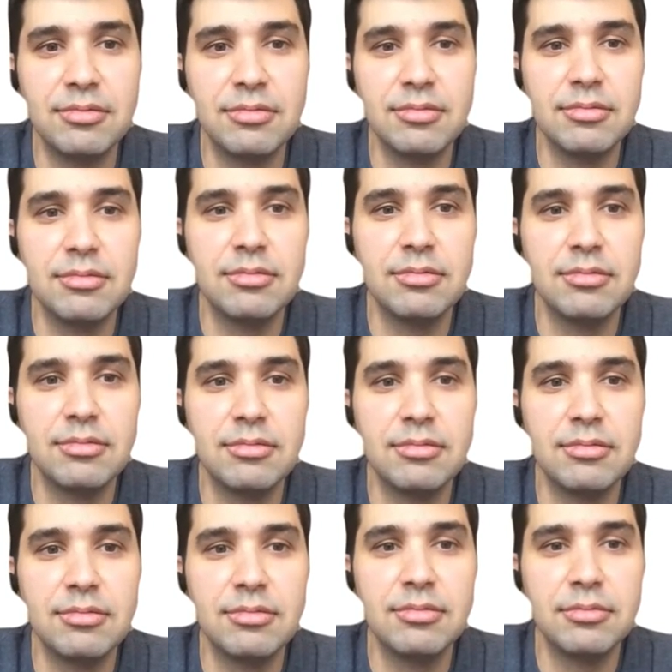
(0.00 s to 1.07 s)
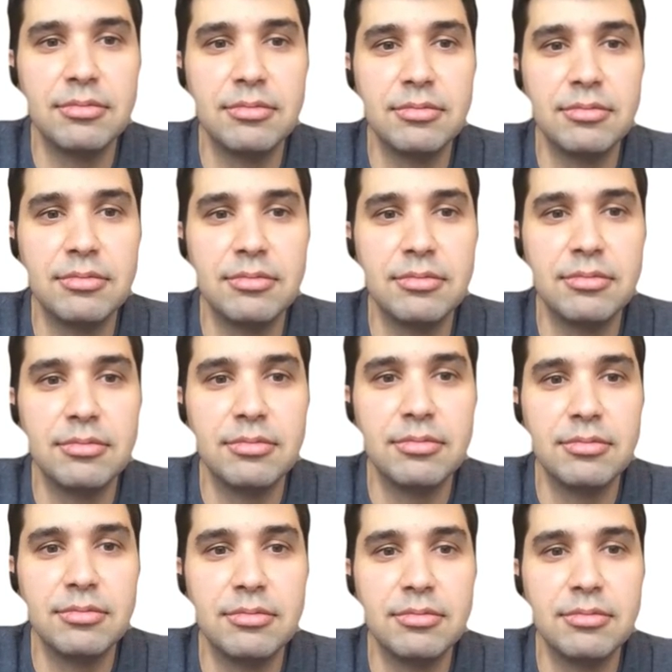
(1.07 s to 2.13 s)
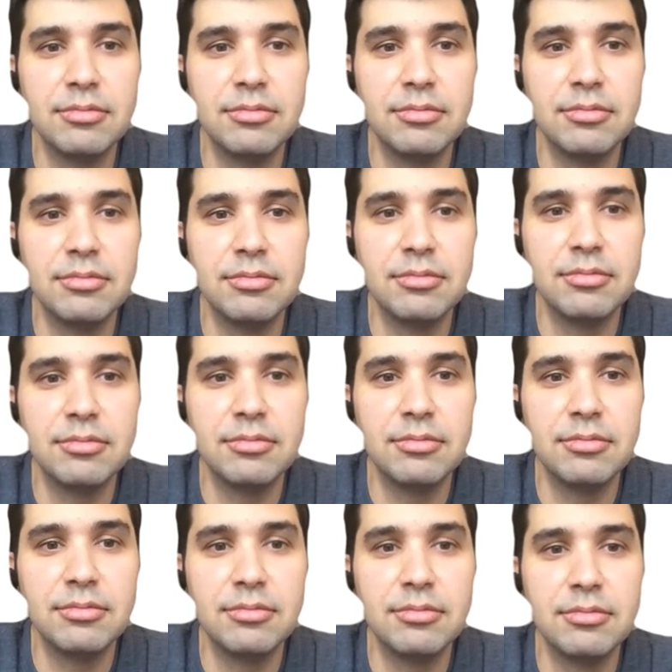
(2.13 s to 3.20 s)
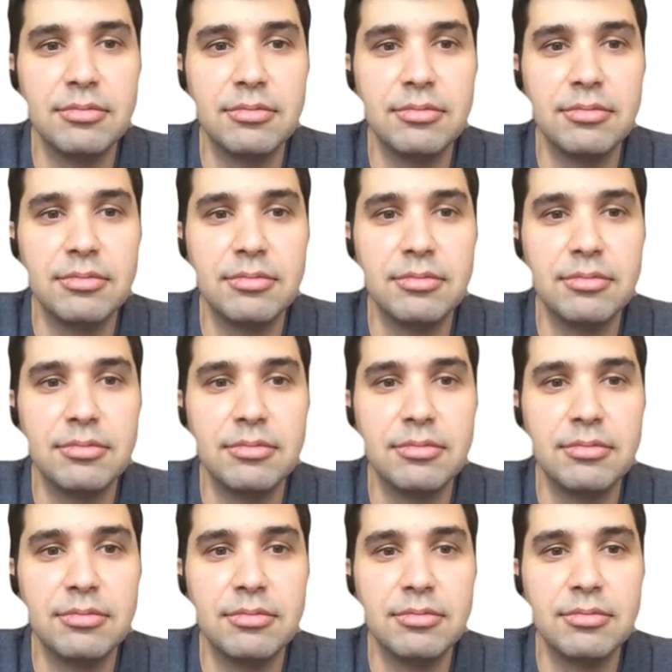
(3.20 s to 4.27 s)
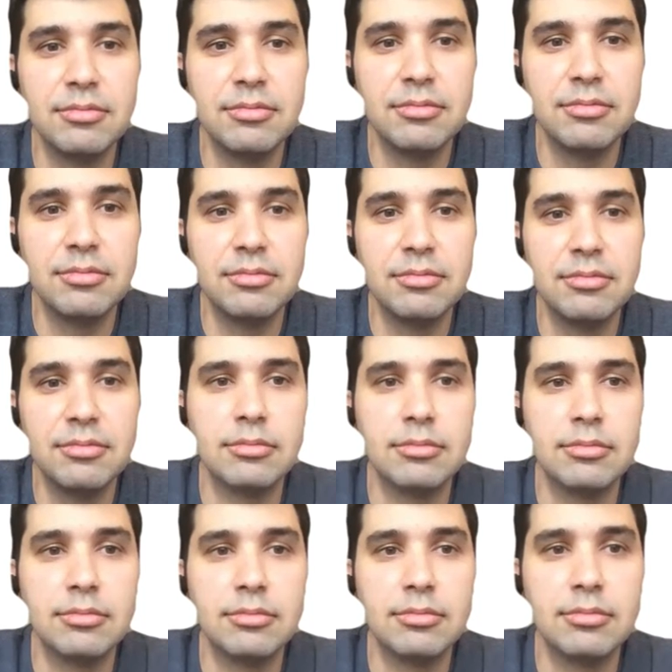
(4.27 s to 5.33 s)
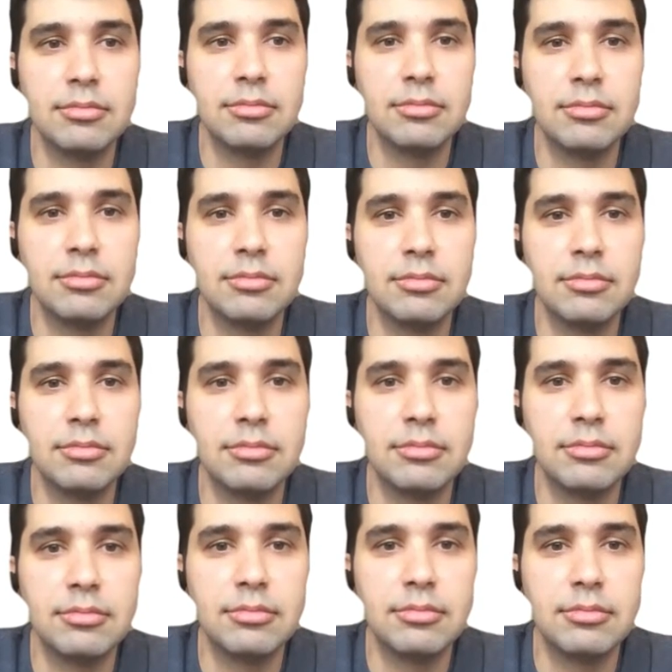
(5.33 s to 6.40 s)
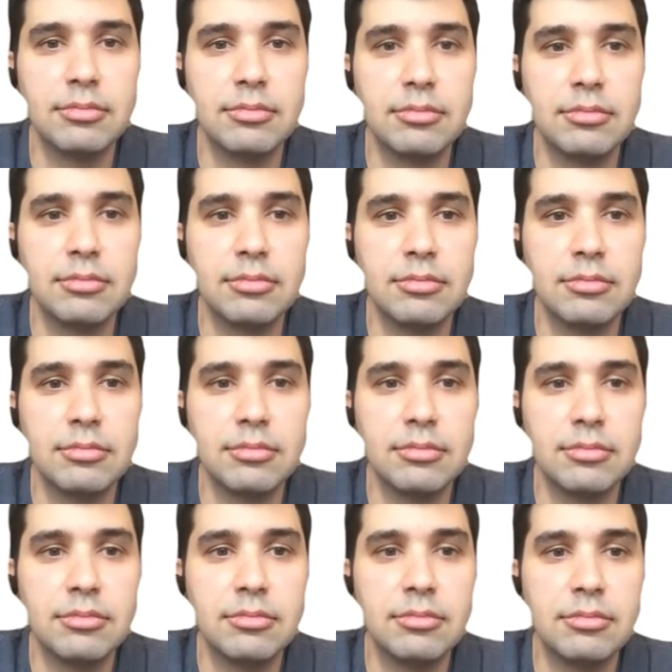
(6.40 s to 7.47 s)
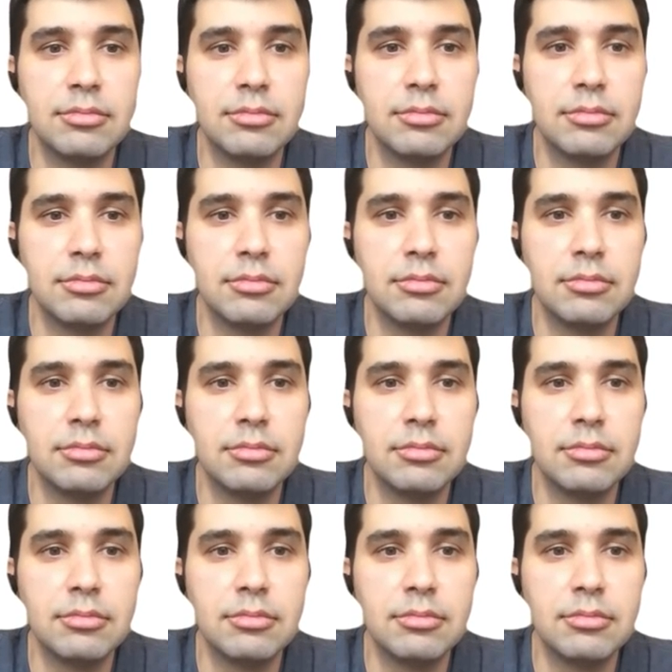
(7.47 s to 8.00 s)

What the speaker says: (not speaking)